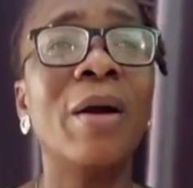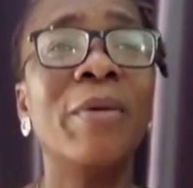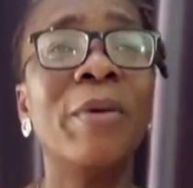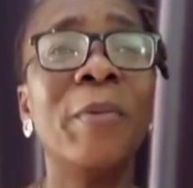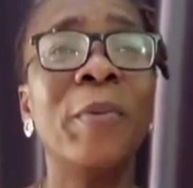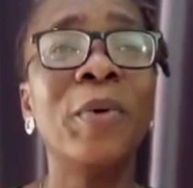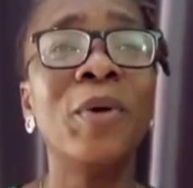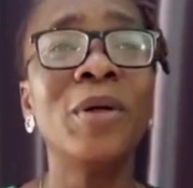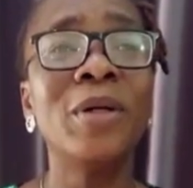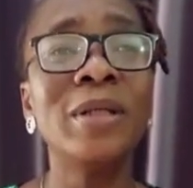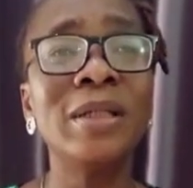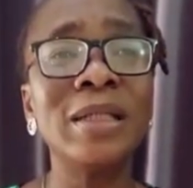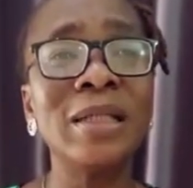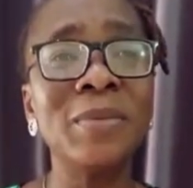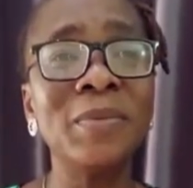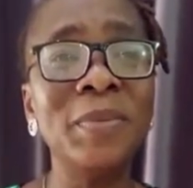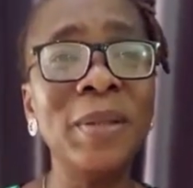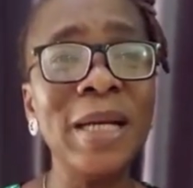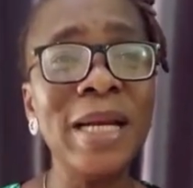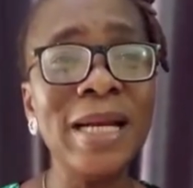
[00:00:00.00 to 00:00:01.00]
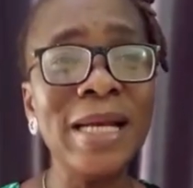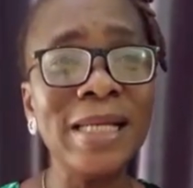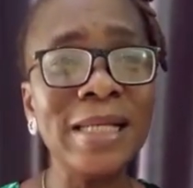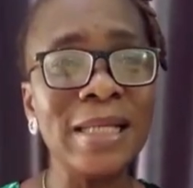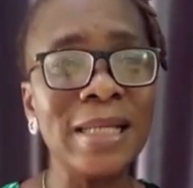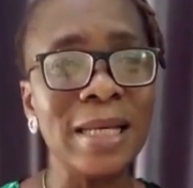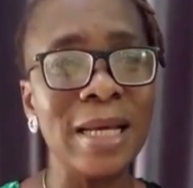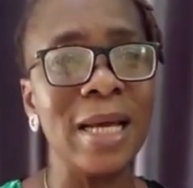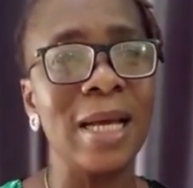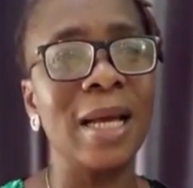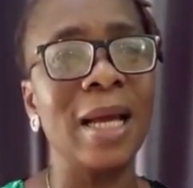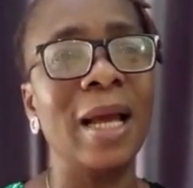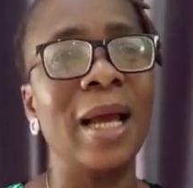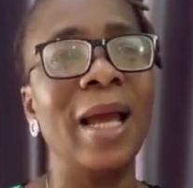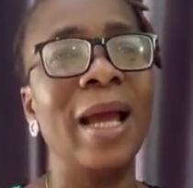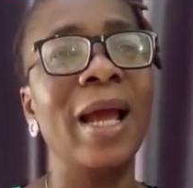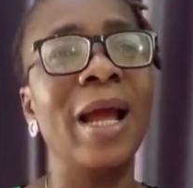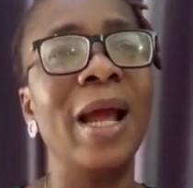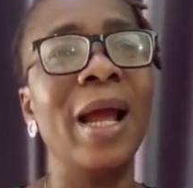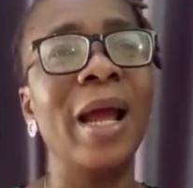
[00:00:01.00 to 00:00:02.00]
reproducibility
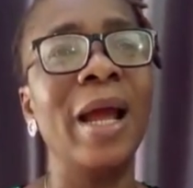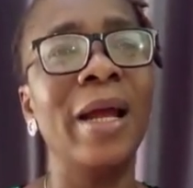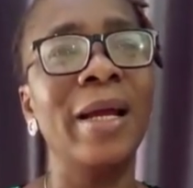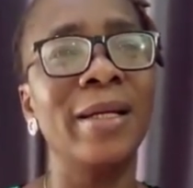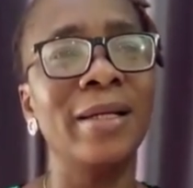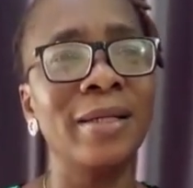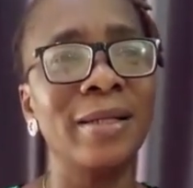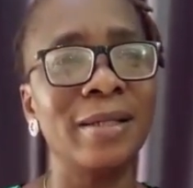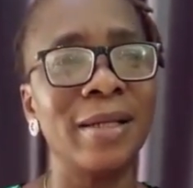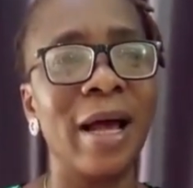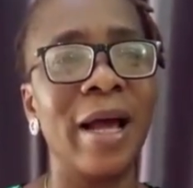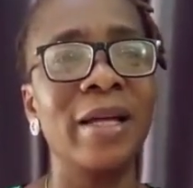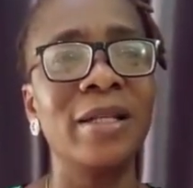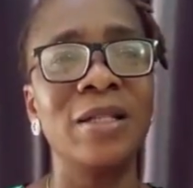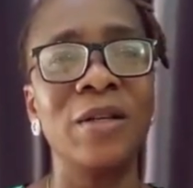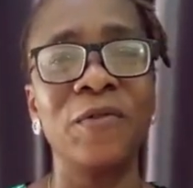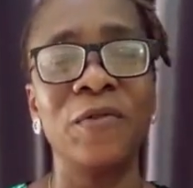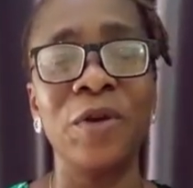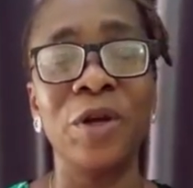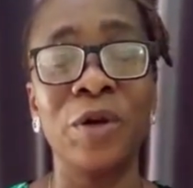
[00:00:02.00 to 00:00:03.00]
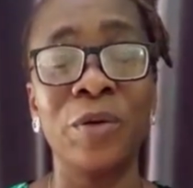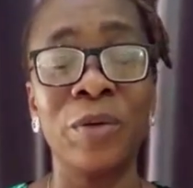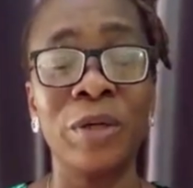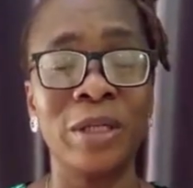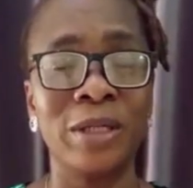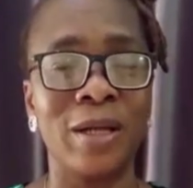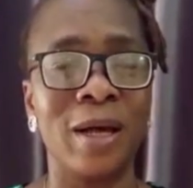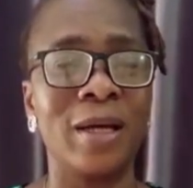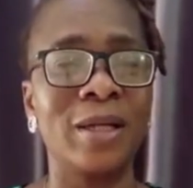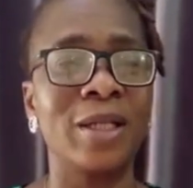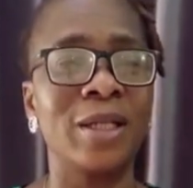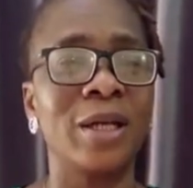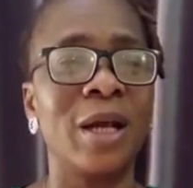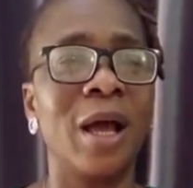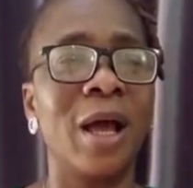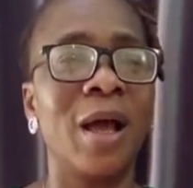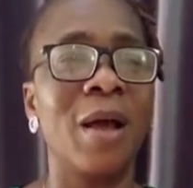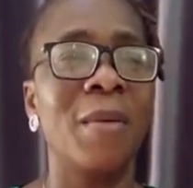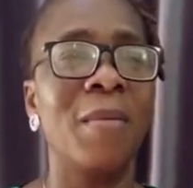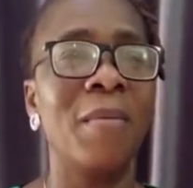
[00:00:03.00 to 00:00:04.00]
in scientific research
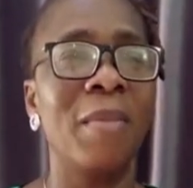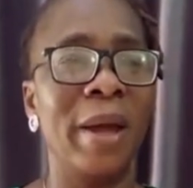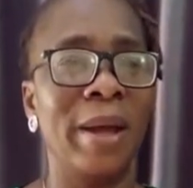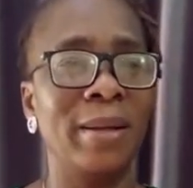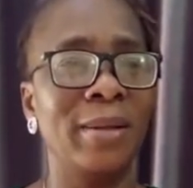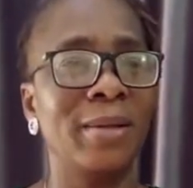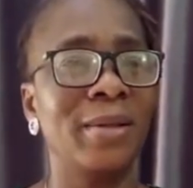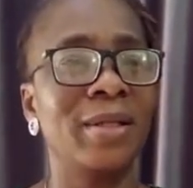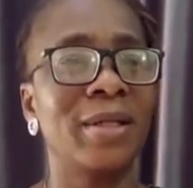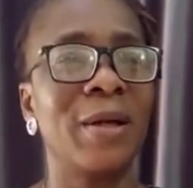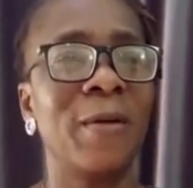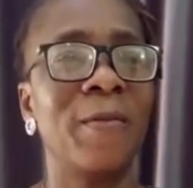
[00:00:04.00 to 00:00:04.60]
meant.